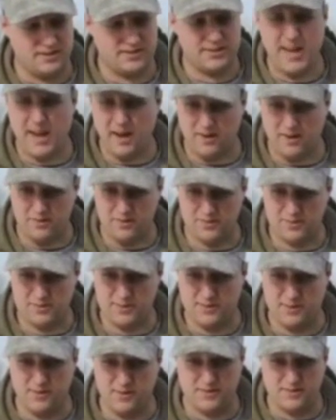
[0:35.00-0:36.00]
cells,
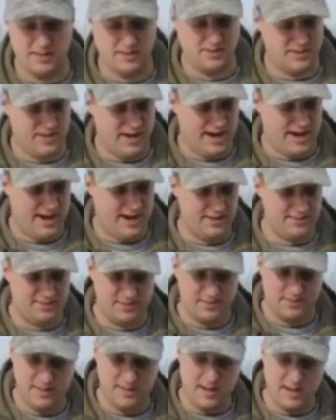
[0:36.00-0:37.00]
such as
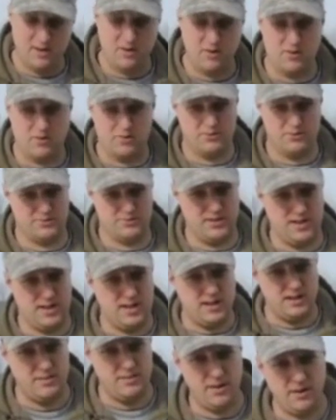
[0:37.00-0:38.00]
needles,
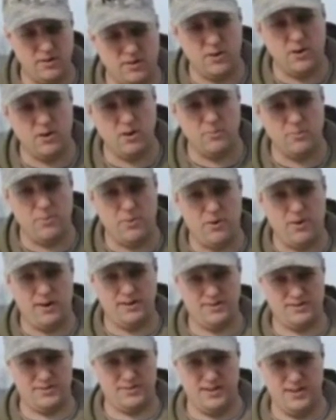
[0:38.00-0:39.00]
internodal
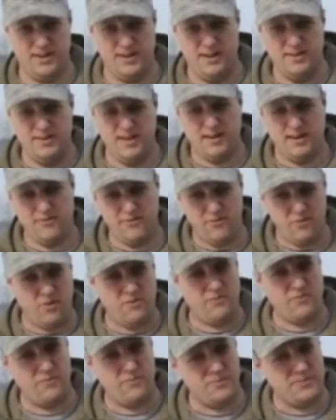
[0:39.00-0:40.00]
parts, that are
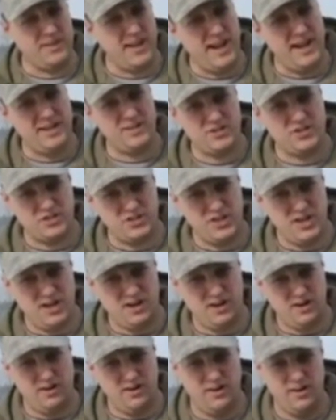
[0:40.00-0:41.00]
formed from last
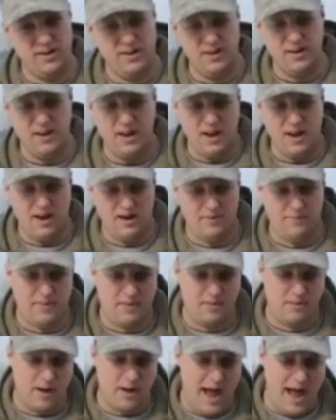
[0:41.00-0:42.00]
year.
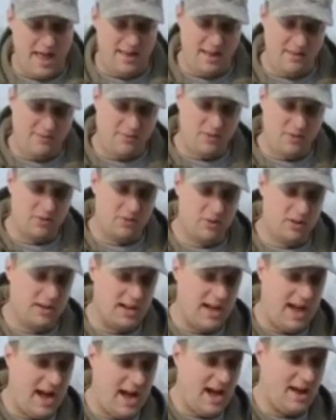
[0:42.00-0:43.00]
And if you look
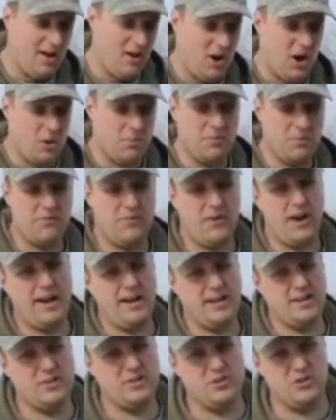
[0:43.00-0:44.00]
at
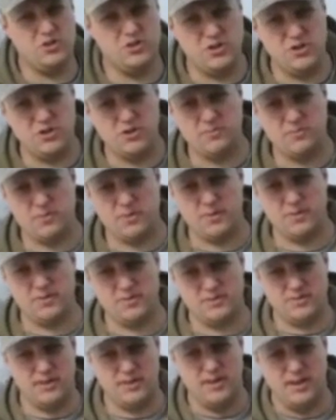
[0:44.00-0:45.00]
arborvitaes, junipers,
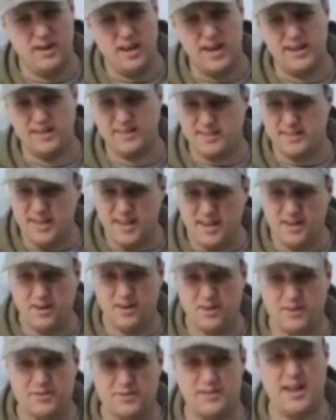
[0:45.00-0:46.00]
and
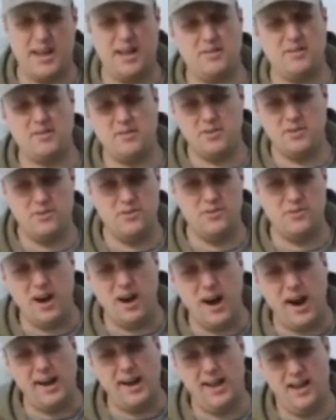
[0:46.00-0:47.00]
cedars, they do
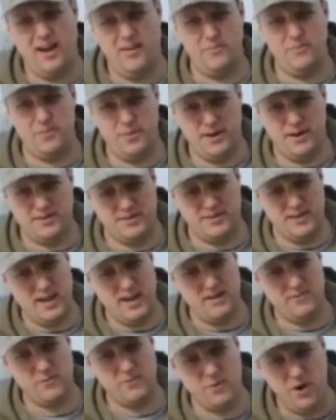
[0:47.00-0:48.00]
not have buds, they
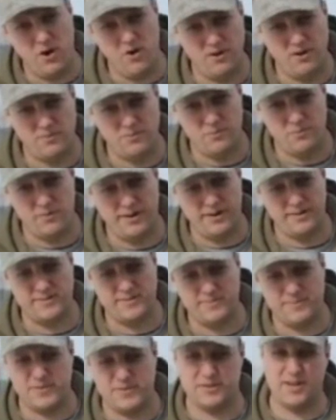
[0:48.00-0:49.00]
have growing points,
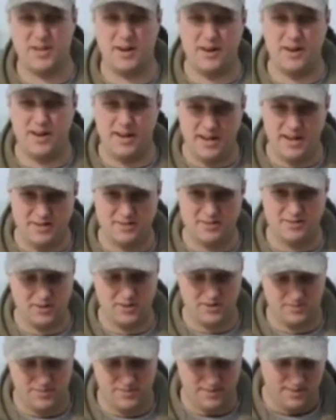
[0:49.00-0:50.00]
so they're
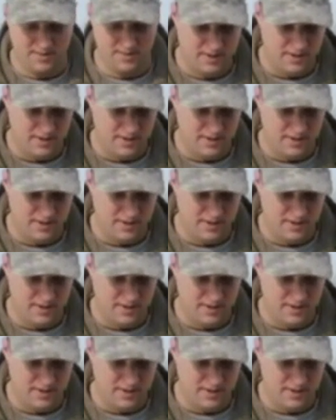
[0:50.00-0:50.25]
indeterminate.